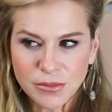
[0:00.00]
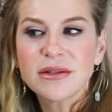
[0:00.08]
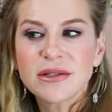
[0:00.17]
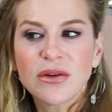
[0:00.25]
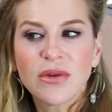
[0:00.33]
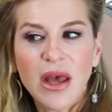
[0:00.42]

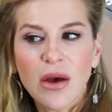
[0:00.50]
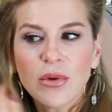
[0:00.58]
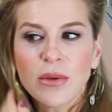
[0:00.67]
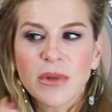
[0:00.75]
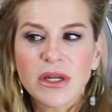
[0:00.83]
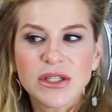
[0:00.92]
So now what
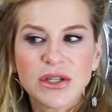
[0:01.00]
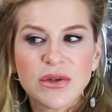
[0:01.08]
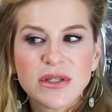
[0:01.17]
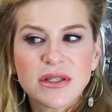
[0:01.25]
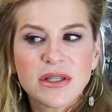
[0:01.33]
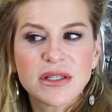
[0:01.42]
I'm going to do
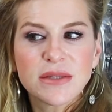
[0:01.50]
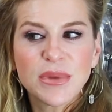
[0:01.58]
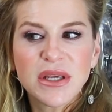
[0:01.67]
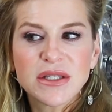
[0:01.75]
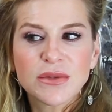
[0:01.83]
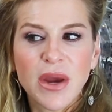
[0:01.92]
is this
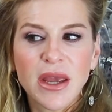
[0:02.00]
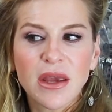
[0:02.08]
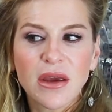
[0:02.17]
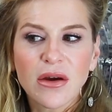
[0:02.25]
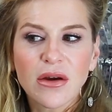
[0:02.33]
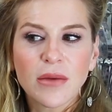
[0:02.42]
piece right
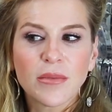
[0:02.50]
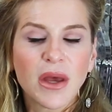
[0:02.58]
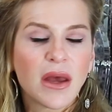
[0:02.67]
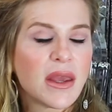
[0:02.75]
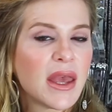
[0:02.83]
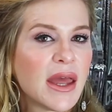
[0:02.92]
here,
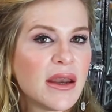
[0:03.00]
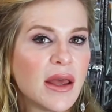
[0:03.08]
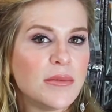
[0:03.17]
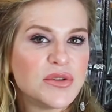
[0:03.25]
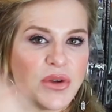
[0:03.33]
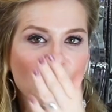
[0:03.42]

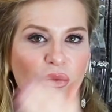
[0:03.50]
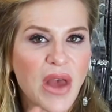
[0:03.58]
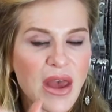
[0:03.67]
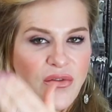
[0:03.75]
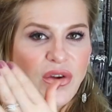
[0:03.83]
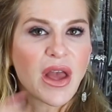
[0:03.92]
I'm doing
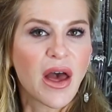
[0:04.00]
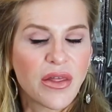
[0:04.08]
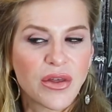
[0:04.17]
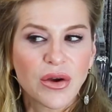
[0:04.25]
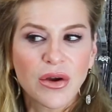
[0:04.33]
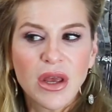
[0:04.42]
every
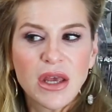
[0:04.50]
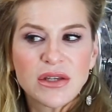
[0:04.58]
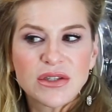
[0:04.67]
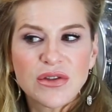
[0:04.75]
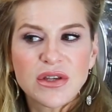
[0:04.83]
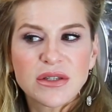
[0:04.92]
other.
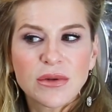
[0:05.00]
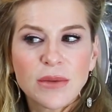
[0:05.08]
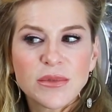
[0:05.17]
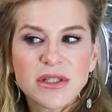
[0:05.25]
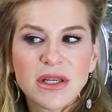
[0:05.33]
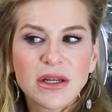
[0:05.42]
So this one I'm
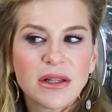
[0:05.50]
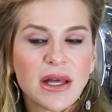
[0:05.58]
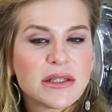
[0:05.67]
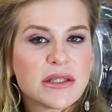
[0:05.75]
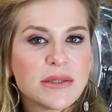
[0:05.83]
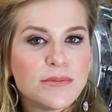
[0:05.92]
just going to
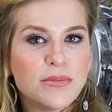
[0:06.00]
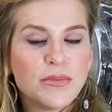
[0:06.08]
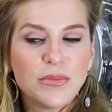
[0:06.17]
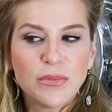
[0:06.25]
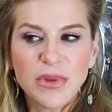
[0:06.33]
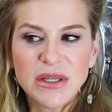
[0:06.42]
let
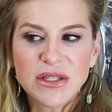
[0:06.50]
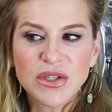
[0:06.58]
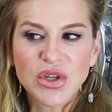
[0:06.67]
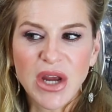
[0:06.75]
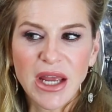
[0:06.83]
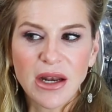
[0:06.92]
be
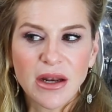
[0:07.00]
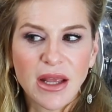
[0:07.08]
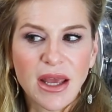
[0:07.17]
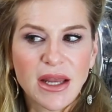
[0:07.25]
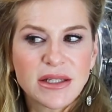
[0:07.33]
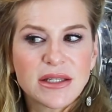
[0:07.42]
straight, and
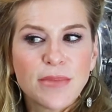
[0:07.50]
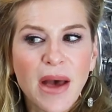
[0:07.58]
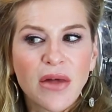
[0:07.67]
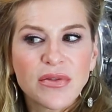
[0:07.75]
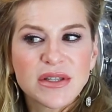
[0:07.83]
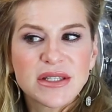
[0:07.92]
again it's
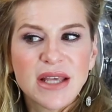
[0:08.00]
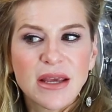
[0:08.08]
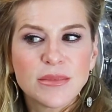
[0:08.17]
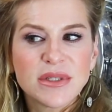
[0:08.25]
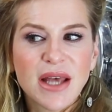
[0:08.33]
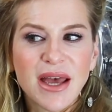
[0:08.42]
about the
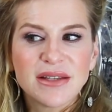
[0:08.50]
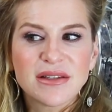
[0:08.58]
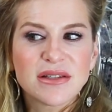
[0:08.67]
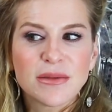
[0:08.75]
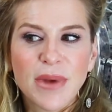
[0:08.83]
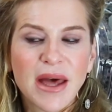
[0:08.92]
same size,
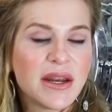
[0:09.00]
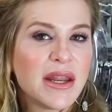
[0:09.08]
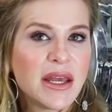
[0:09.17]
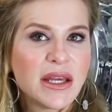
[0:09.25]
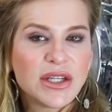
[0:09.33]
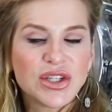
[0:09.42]
it's about an
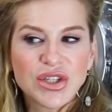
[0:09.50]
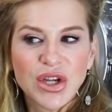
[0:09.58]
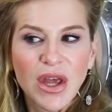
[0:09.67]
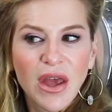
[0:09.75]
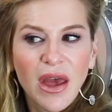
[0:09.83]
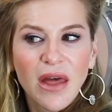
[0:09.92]
inch.
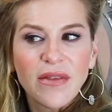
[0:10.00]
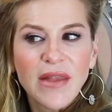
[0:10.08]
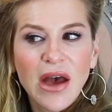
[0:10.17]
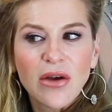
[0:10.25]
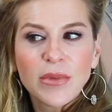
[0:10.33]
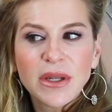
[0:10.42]
And
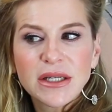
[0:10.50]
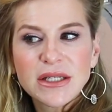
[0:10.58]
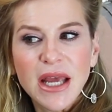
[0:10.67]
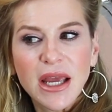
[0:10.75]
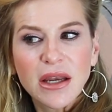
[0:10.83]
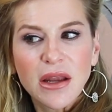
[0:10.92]
now I'm going to
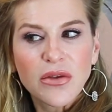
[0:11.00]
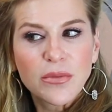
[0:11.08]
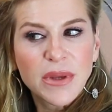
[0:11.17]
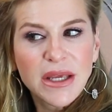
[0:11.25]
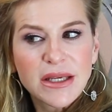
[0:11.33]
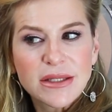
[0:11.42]
take another
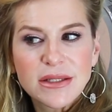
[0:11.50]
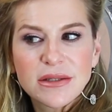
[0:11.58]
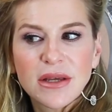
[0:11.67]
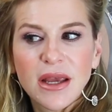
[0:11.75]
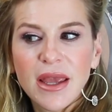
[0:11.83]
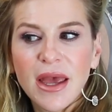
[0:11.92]
piece,
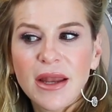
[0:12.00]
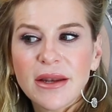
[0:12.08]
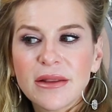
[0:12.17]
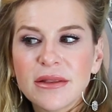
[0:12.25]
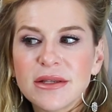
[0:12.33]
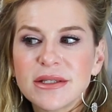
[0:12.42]
again
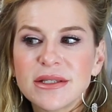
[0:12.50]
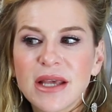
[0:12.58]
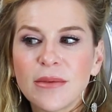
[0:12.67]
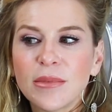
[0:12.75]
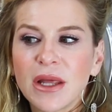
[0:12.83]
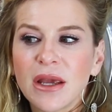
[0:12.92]

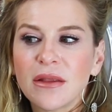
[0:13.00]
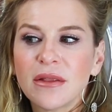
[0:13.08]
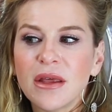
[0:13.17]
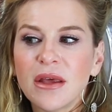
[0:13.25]
same length.